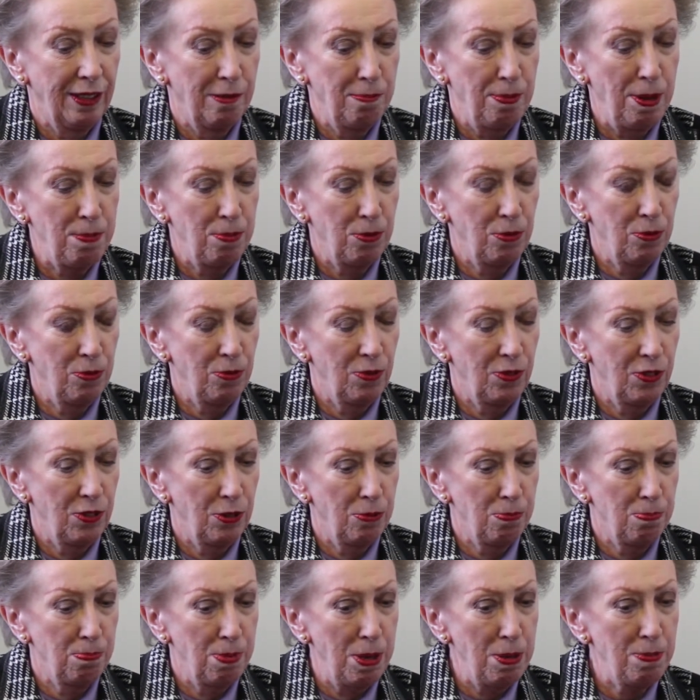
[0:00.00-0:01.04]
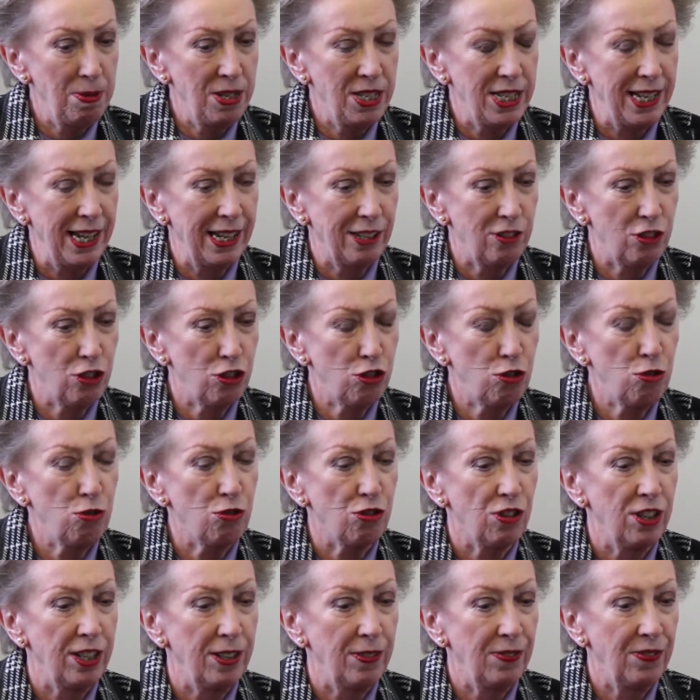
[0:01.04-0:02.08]
BBC had a
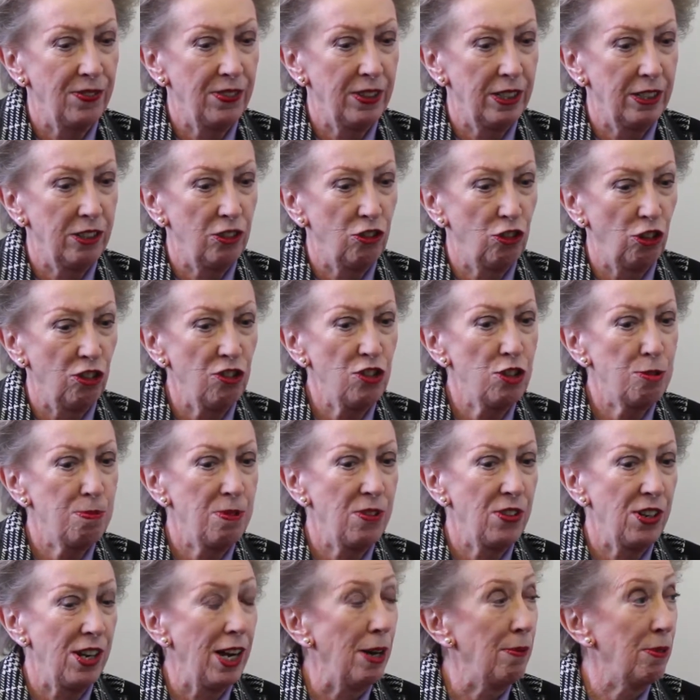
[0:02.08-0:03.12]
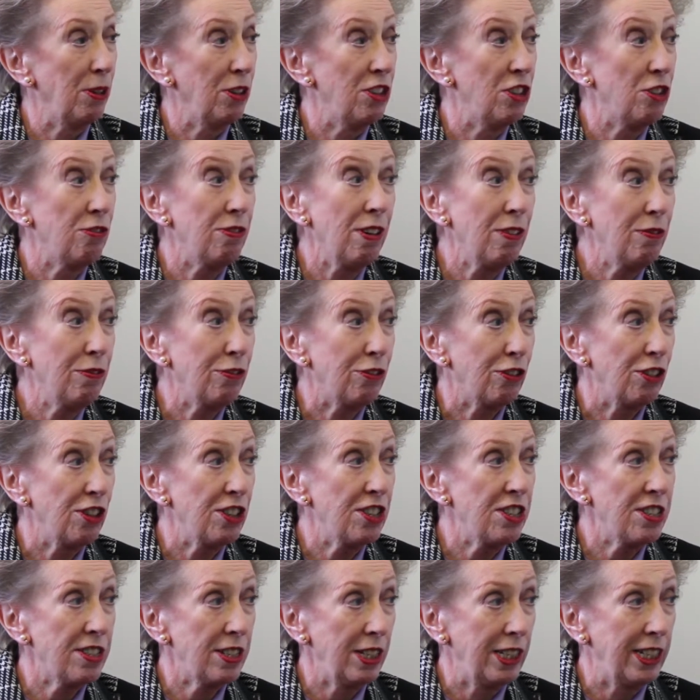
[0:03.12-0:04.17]
story that John Smith and I were going to run for
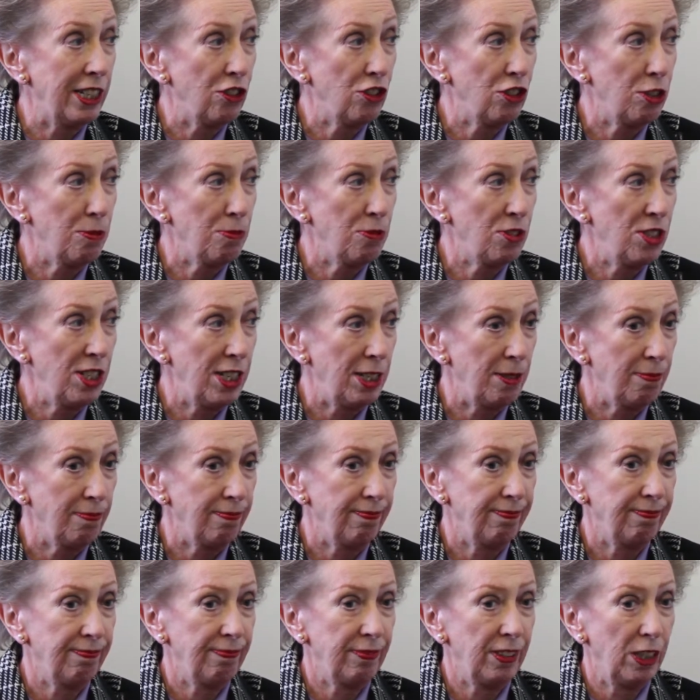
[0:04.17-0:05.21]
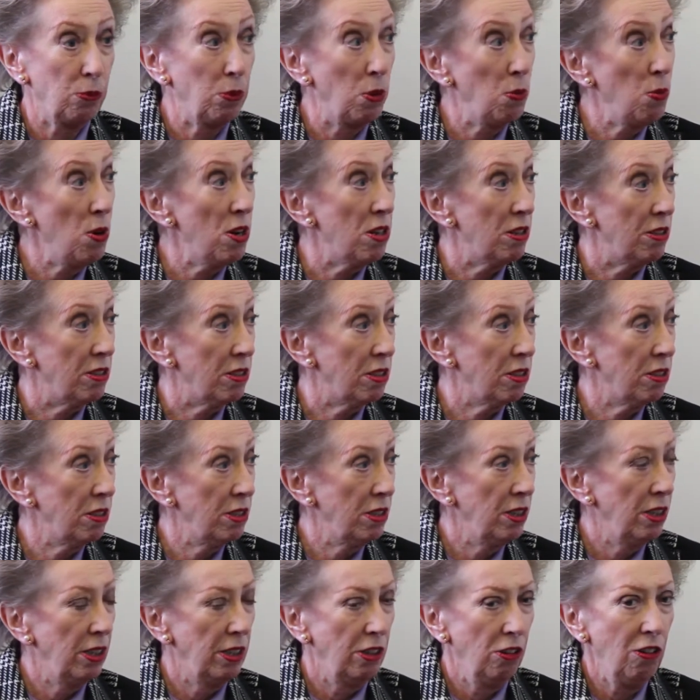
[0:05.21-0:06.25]
it as a leadership team, and we weren't.
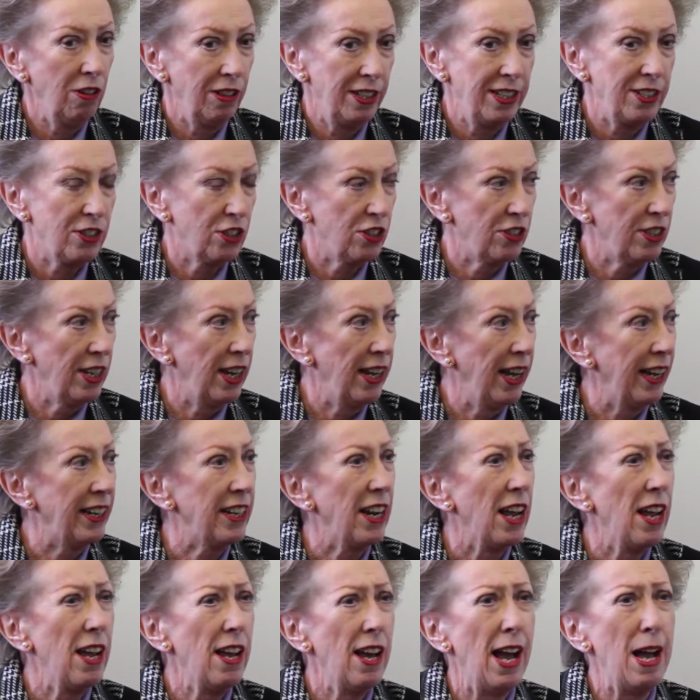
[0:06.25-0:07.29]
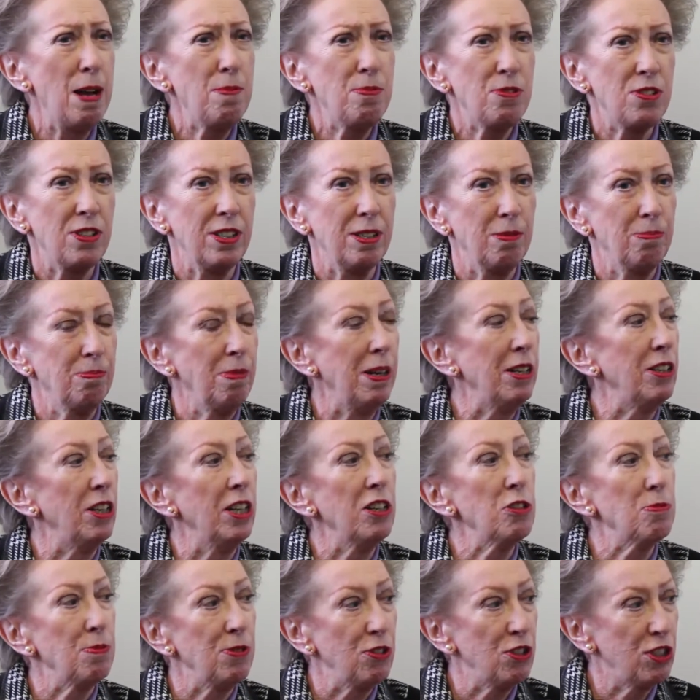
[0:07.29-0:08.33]
Not least because I had my
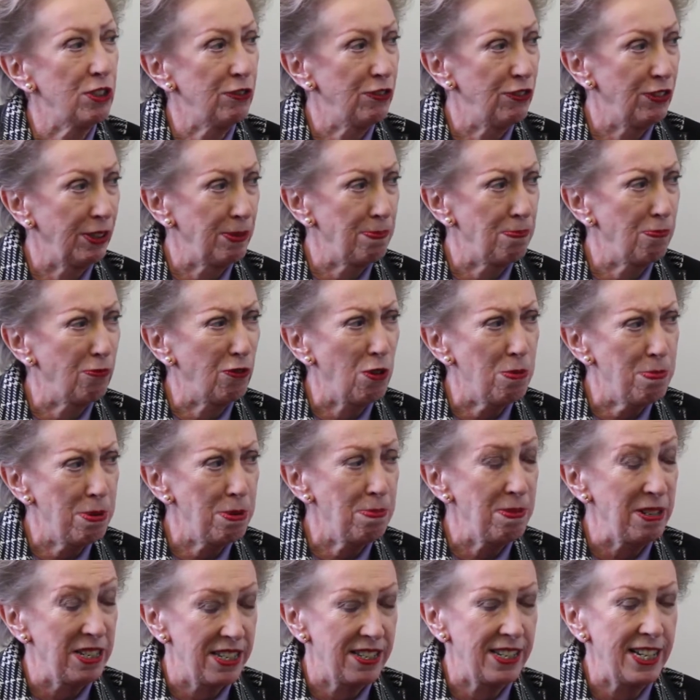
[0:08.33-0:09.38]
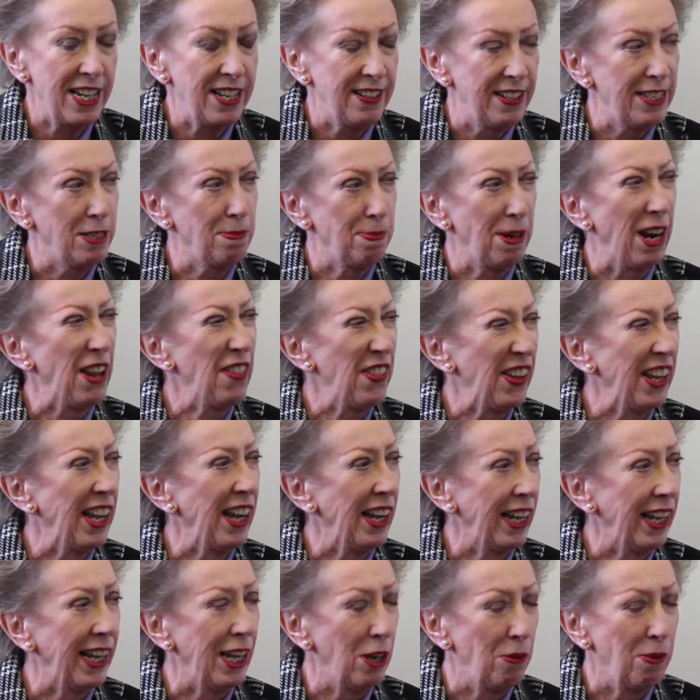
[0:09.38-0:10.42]
husband used to forbid me to say this, but I think I
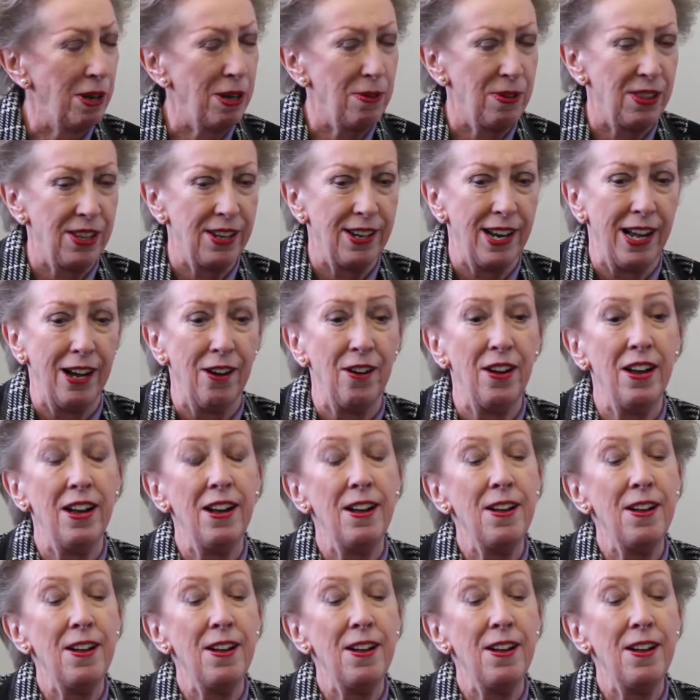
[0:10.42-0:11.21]
can get away with it now.